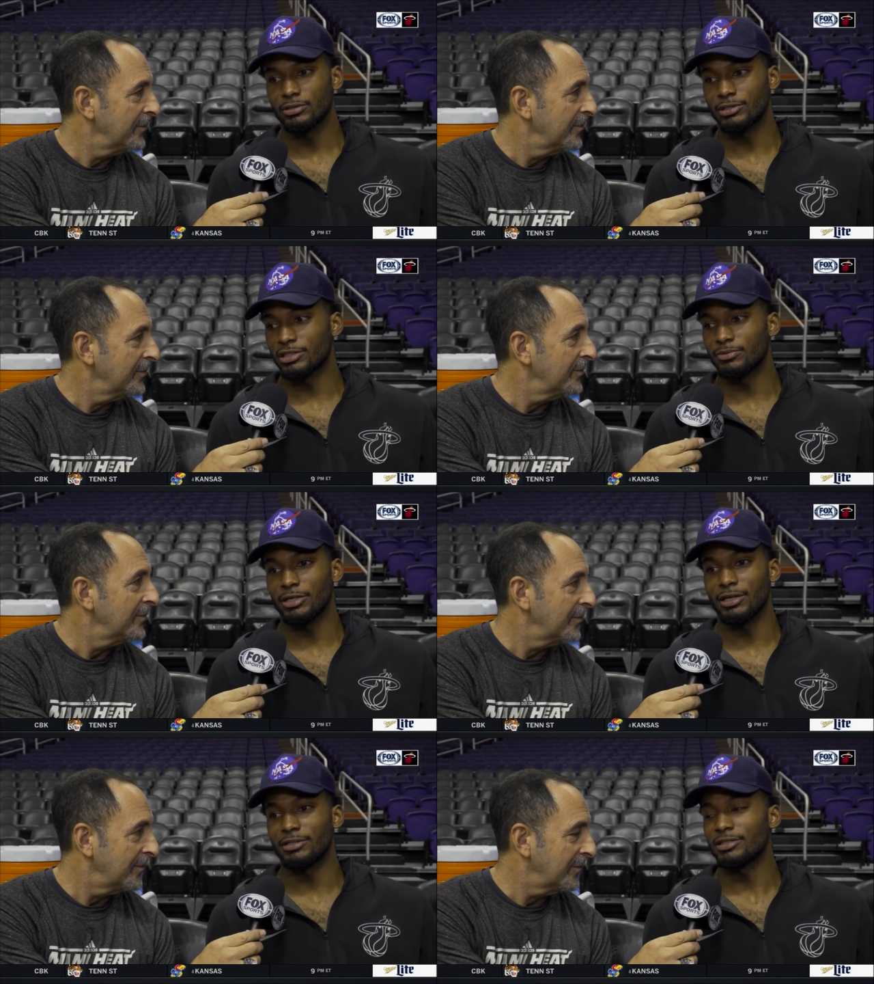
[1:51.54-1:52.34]
Speaker 1: six
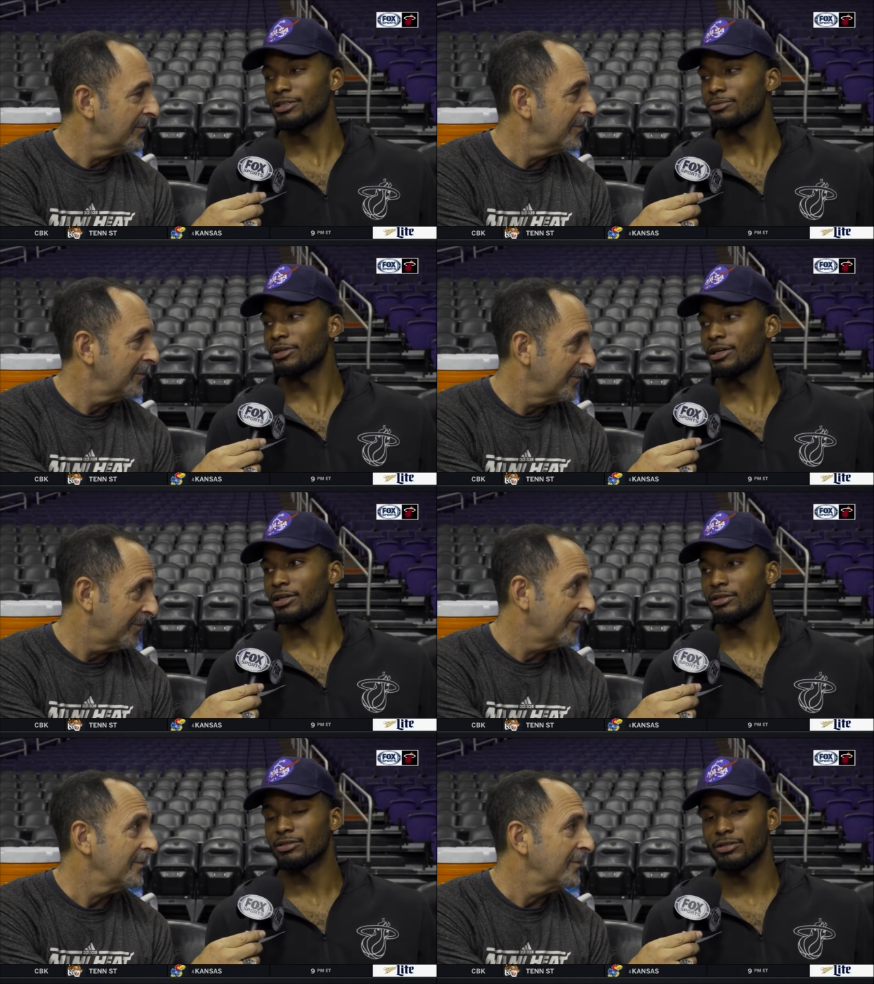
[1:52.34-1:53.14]
man, tenth
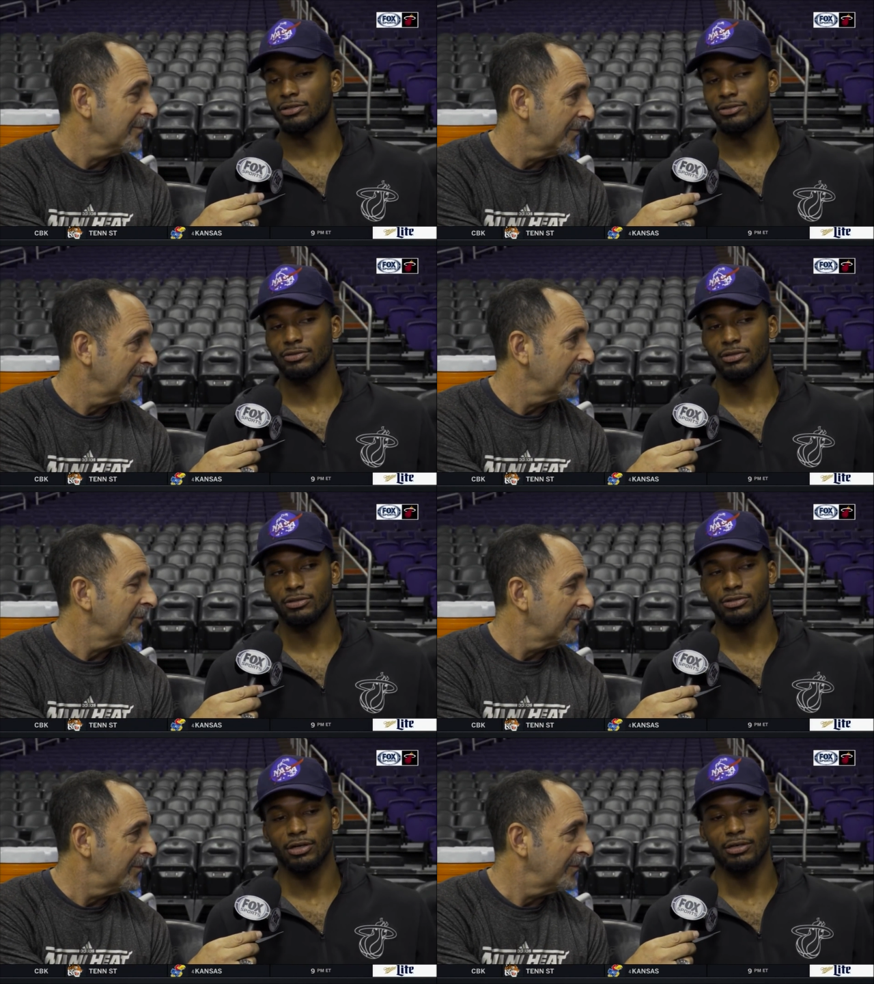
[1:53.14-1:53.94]
man, you know, you
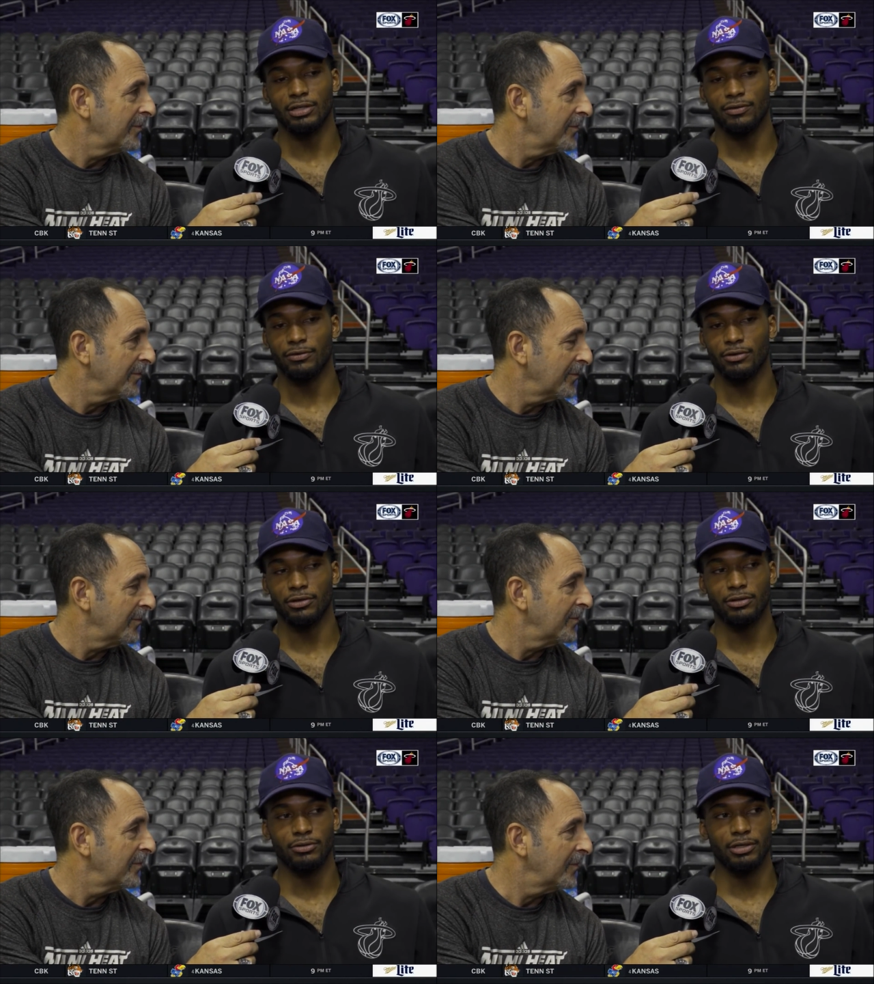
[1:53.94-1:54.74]
know starting at the
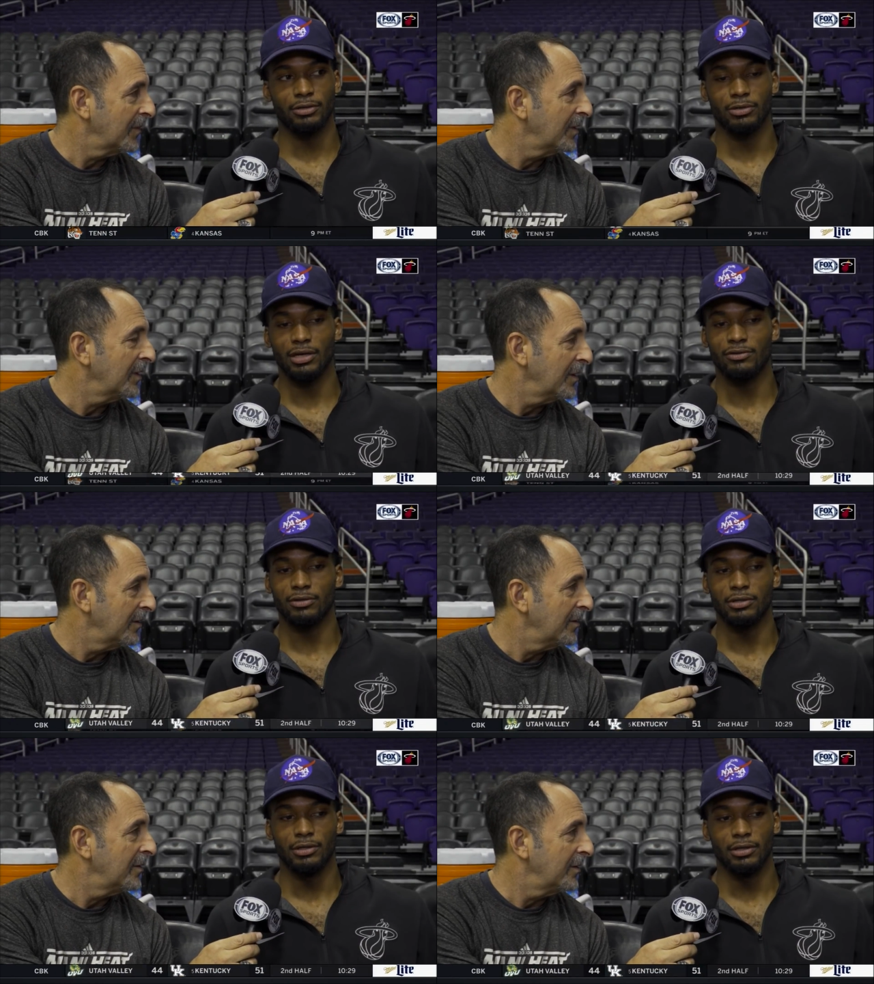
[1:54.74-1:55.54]
four to three,
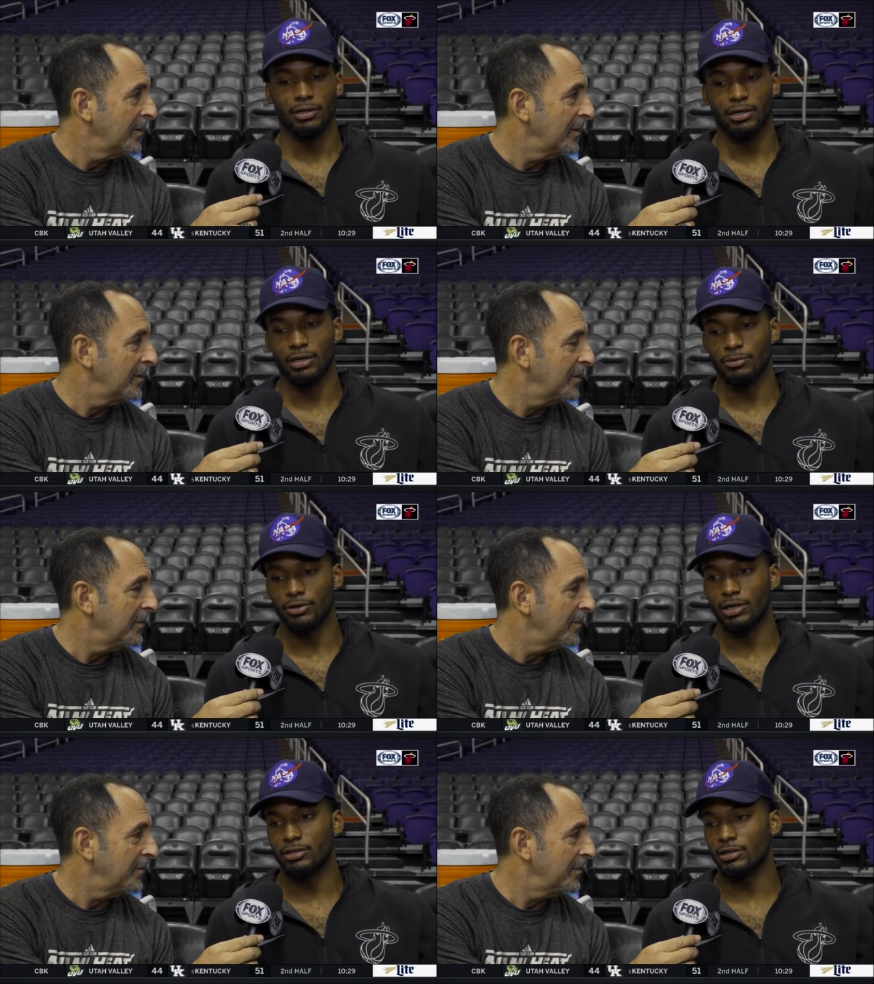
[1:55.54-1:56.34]
whatever. Um, I'm
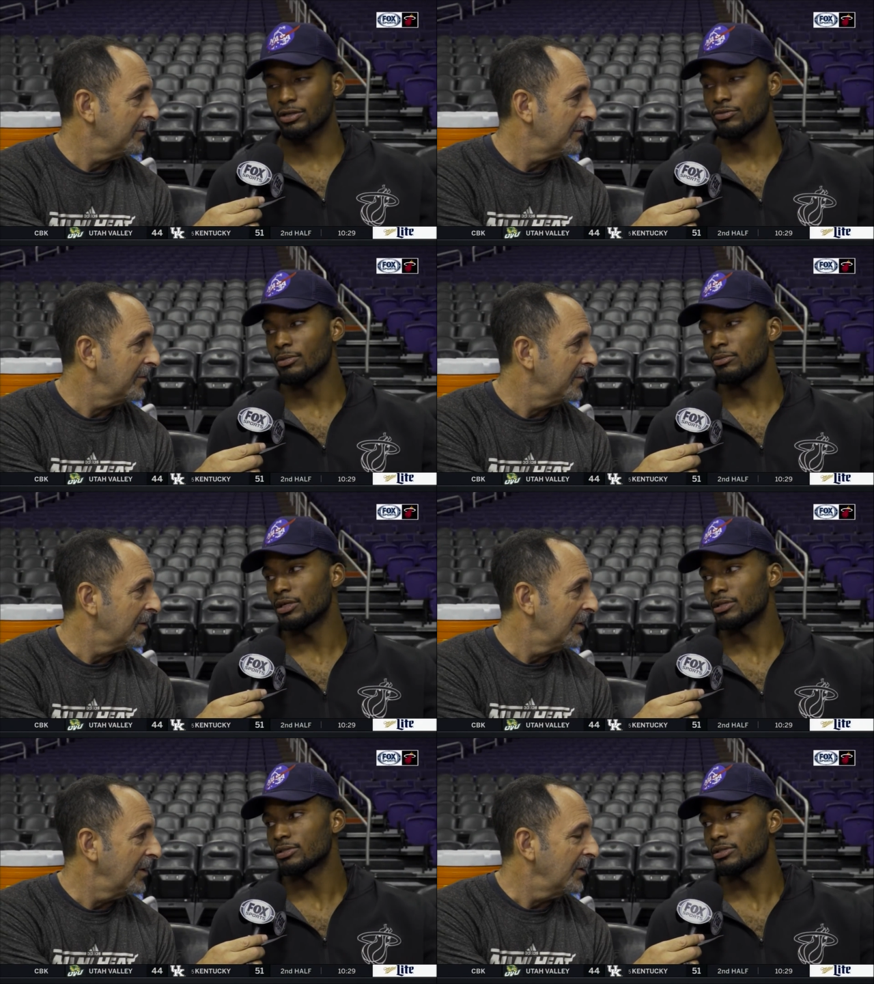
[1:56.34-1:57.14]
gonna go out there and give it my
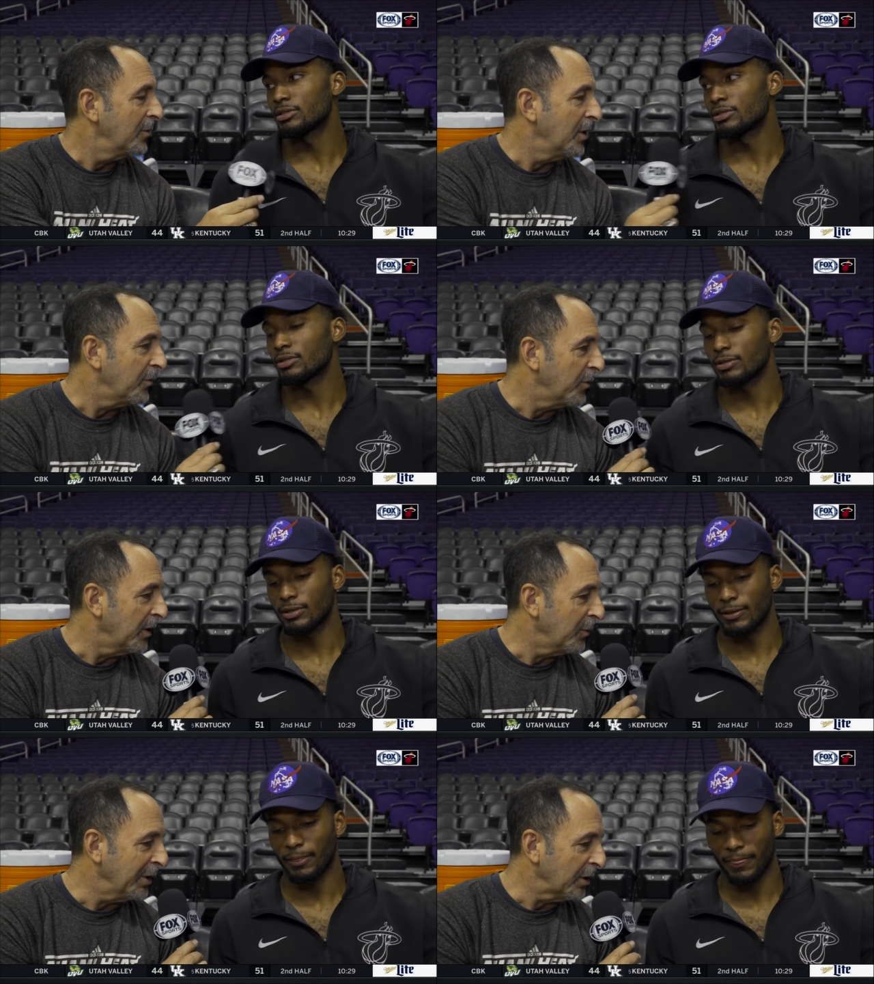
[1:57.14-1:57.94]
best.
Speaker 2: Well, if
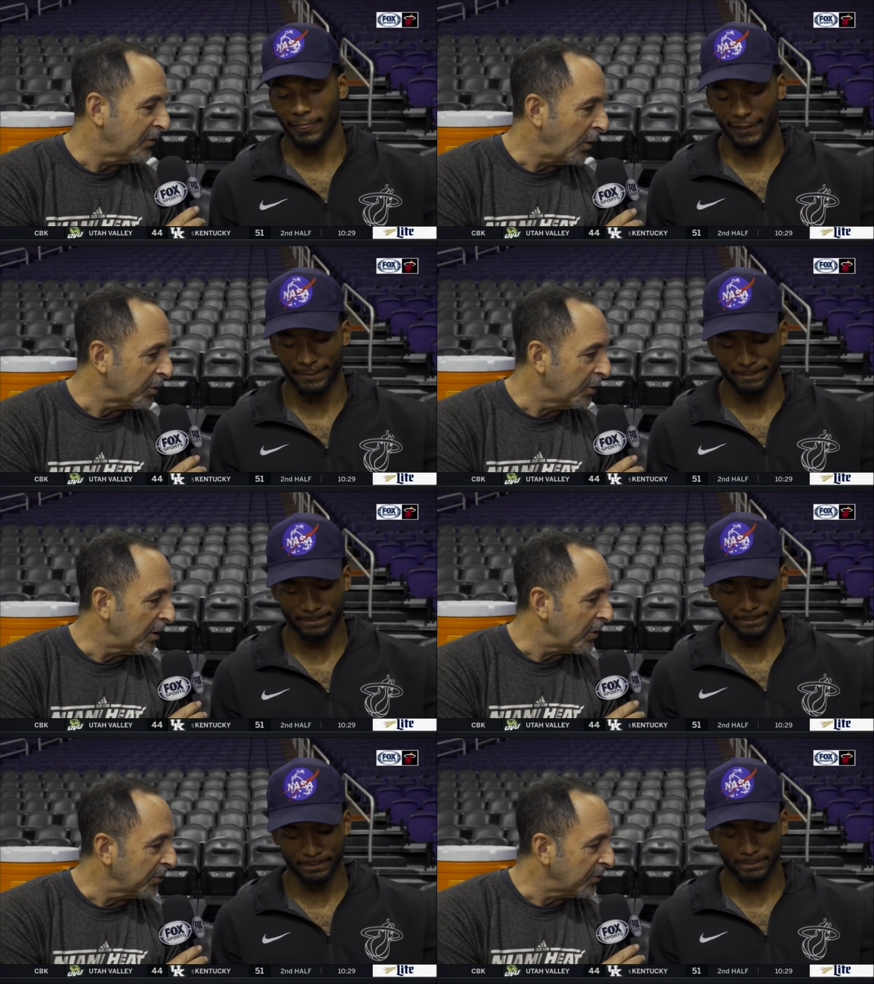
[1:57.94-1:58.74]
we we look forward
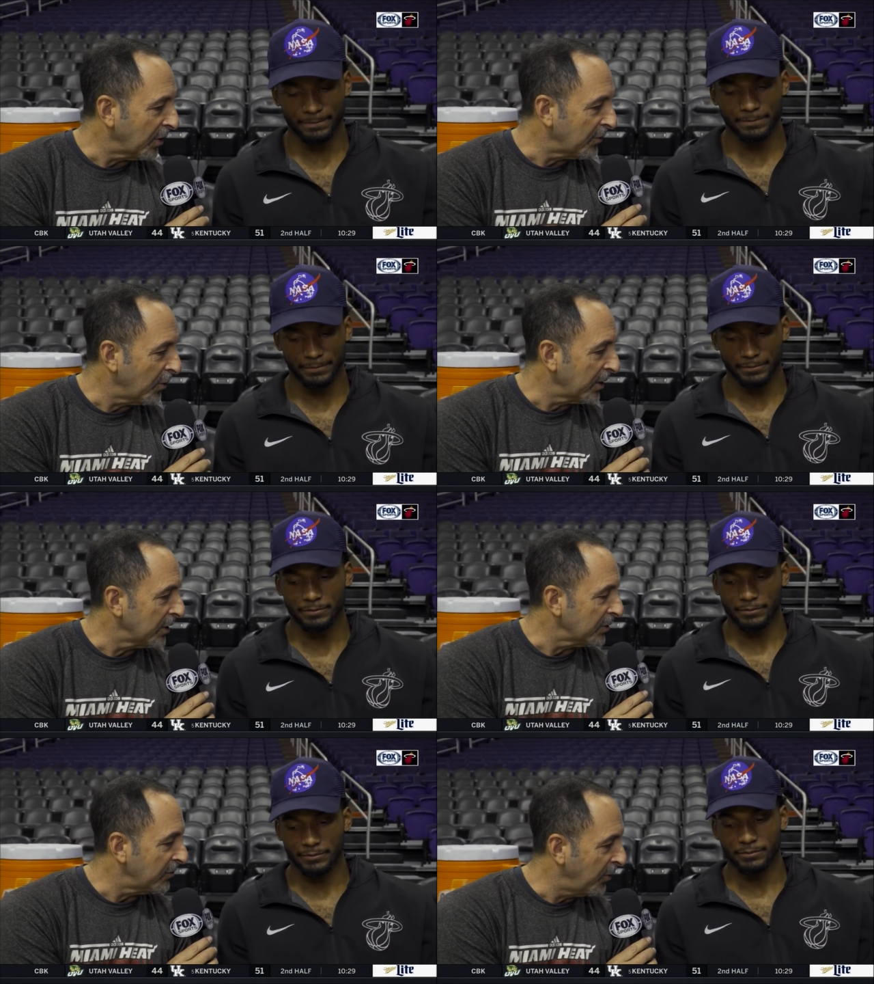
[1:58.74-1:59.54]
to another start for
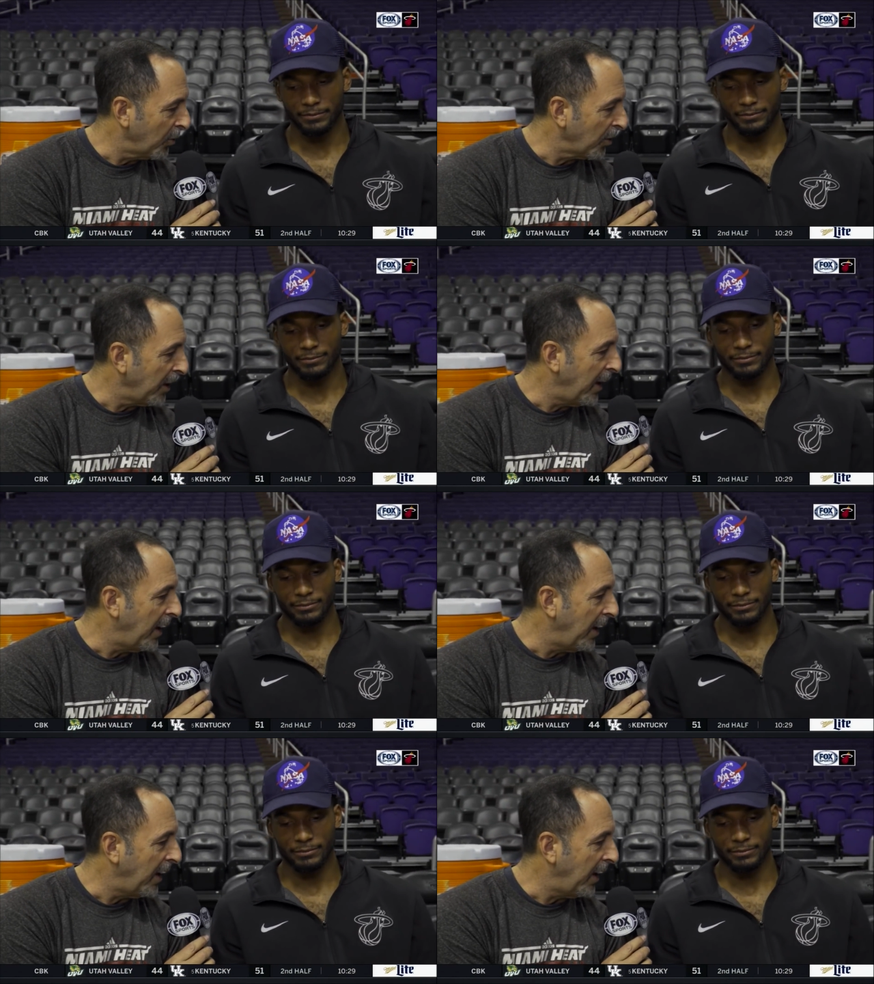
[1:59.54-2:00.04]
you at the four